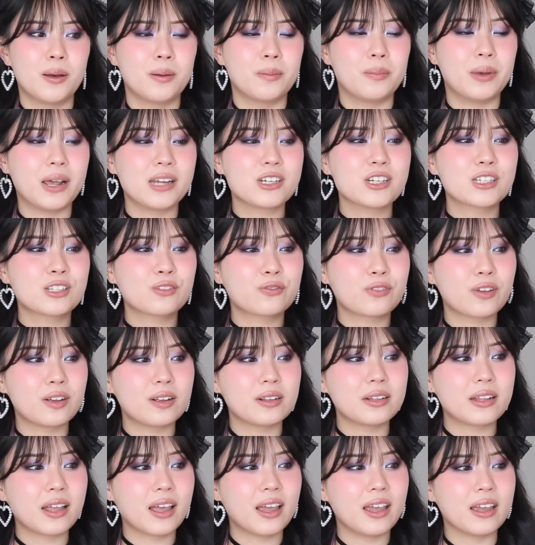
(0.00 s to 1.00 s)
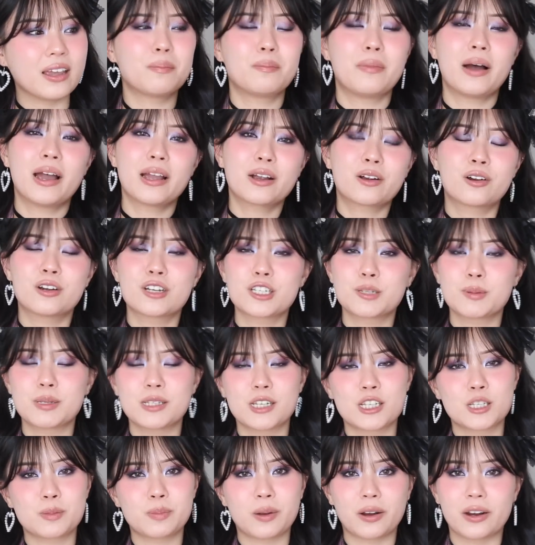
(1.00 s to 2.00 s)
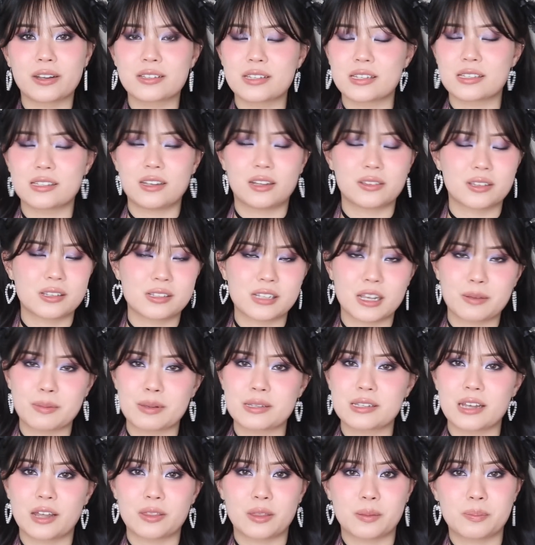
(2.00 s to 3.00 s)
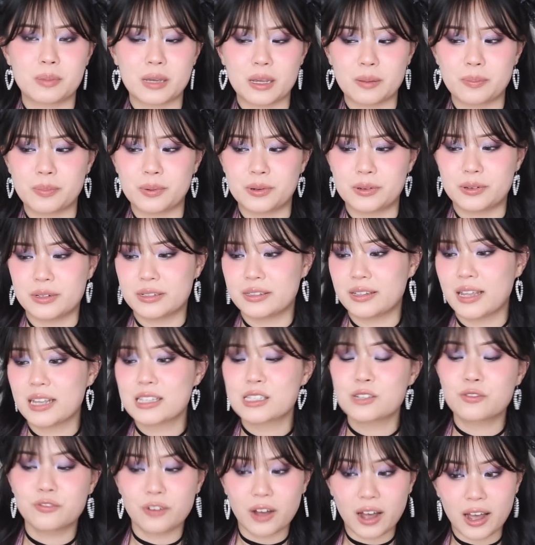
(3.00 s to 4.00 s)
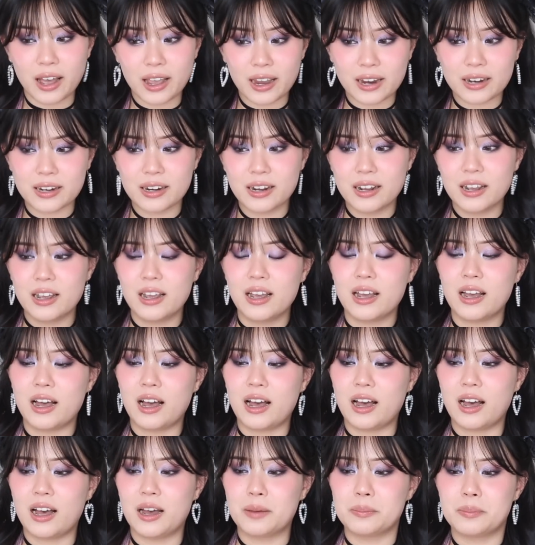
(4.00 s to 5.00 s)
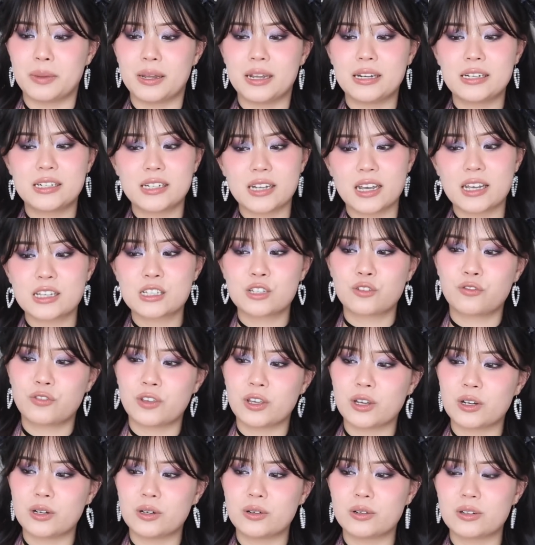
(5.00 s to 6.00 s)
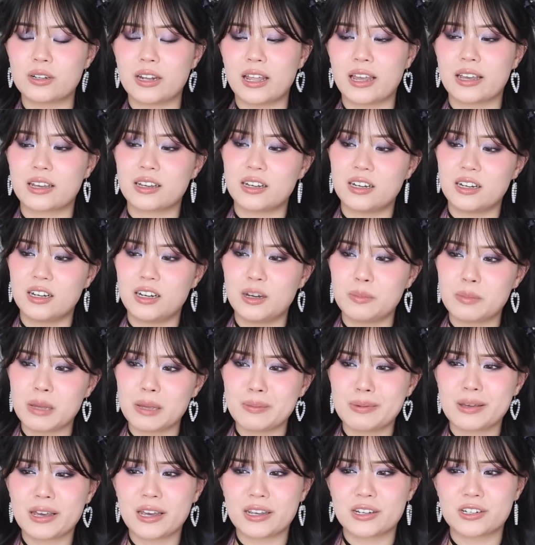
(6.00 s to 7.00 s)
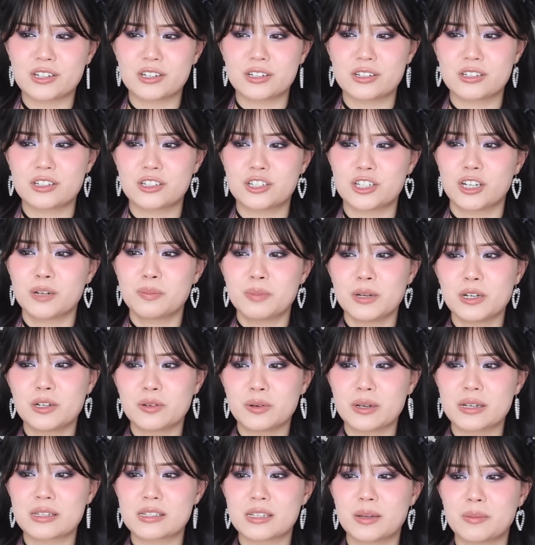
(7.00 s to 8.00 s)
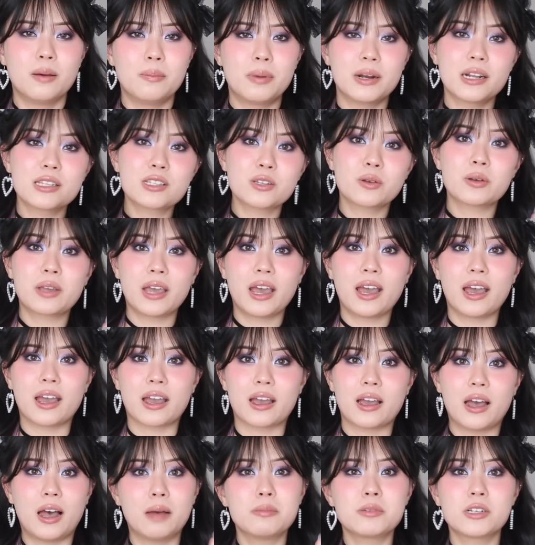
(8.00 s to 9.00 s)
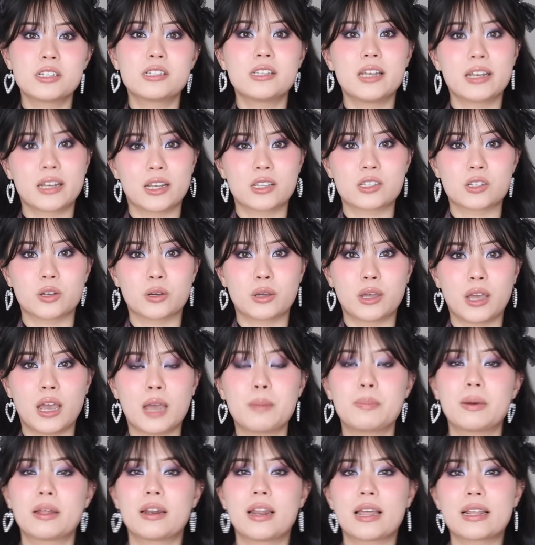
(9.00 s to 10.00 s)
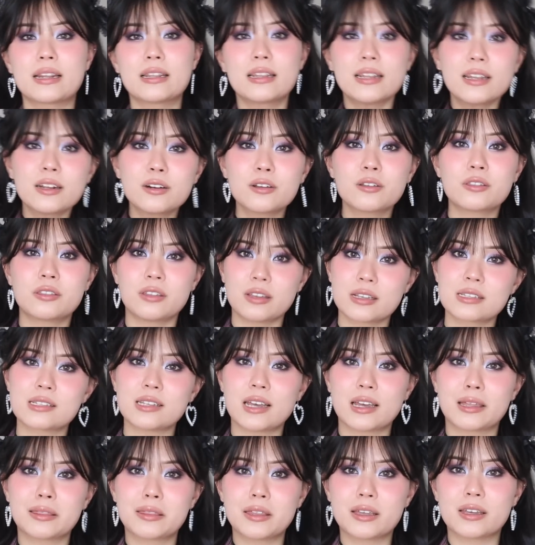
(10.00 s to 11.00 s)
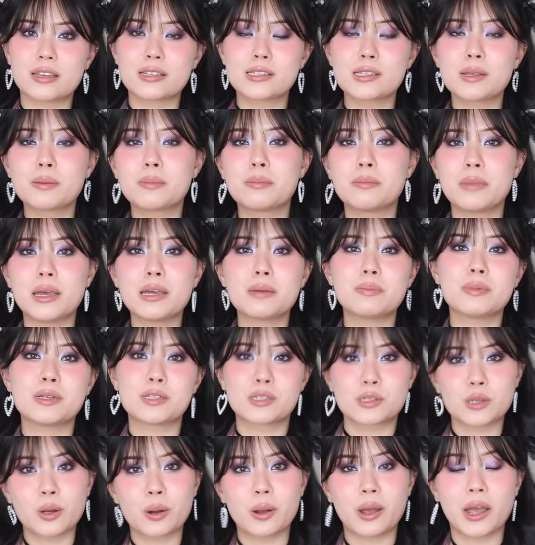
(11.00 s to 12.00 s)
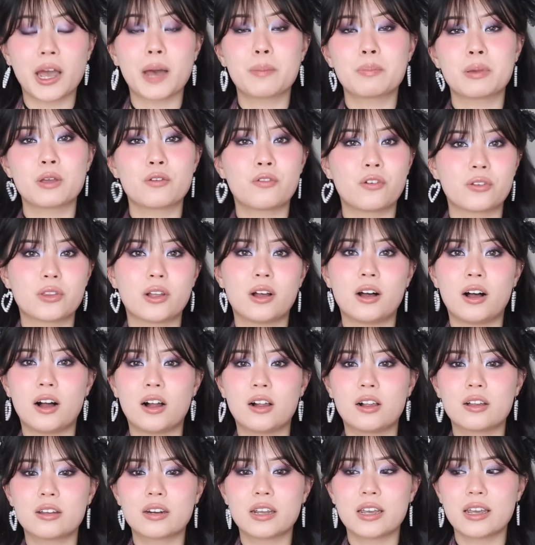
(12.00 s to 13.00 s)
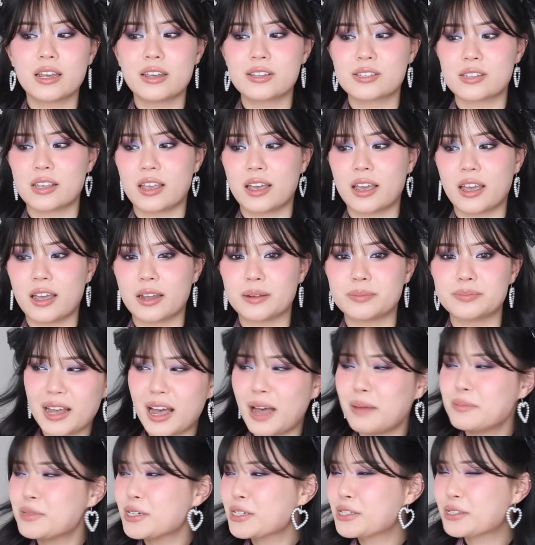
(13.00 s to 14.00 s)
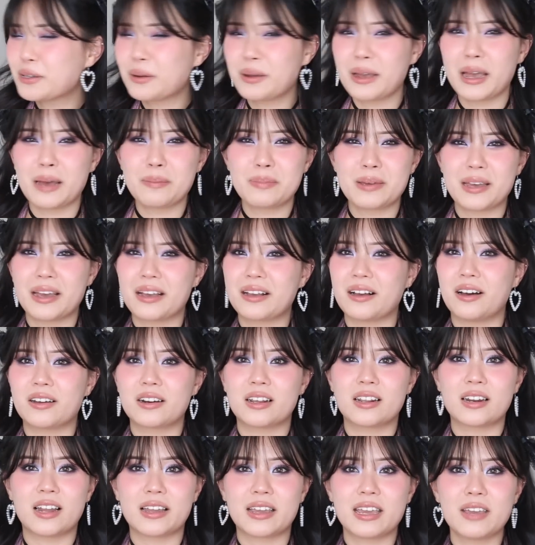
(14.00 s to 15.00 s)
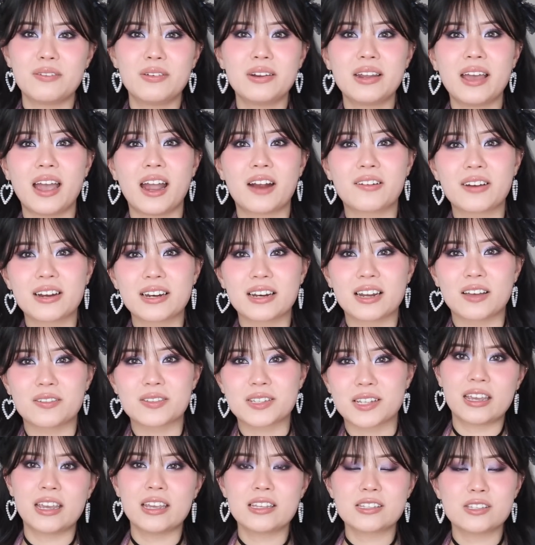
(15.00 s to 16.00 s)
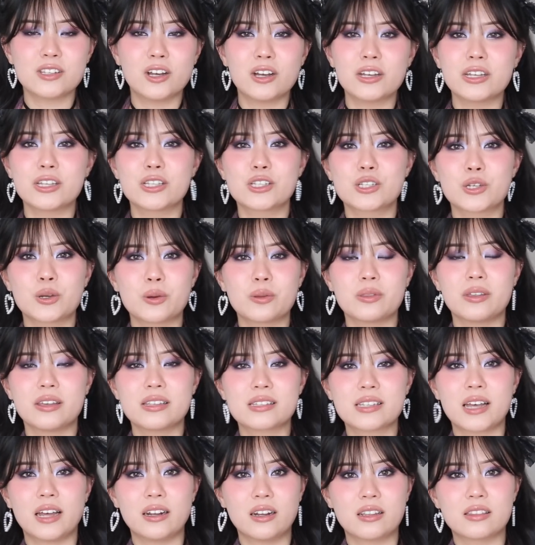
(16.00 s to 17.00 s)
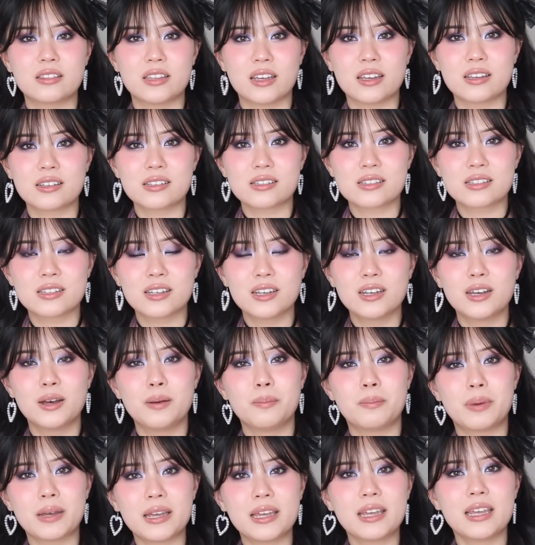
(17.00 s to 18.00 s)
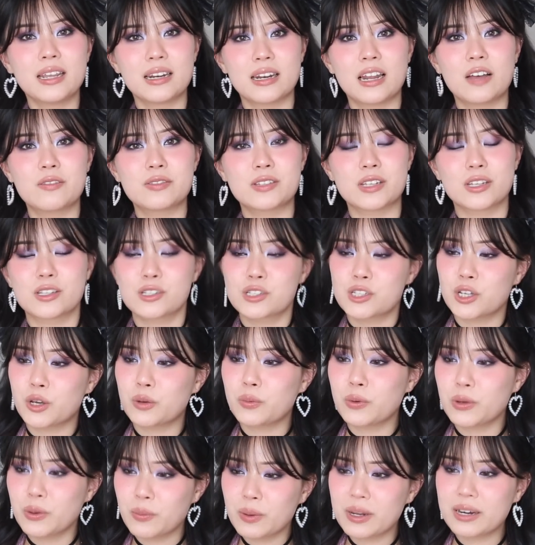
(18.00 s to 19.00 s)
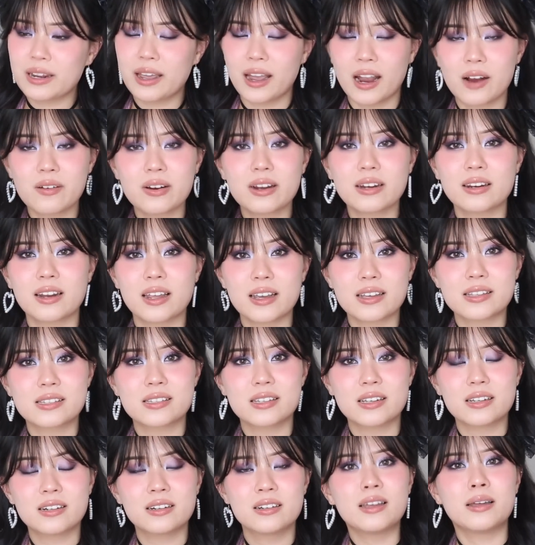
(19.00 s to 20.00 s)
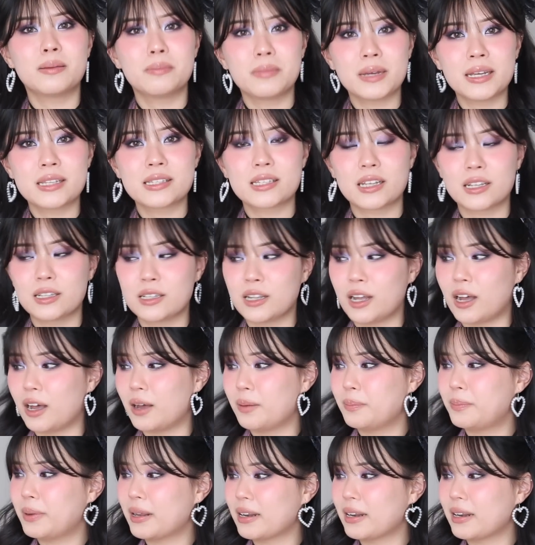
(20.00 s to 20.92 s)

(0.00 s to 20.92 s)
But I just feel like my Christmas experience is not the same as other people, and that's fine, but it does feel like, oh, maybe I should be doing something, but it's okay. I'm just saying it's okay, but like little things like this make me so happy for the holidays, and I'm just so happy I got it. Like even Harry loves it. He's not into these kind of things, but he loves it, so when Harry likes it, it means a lot.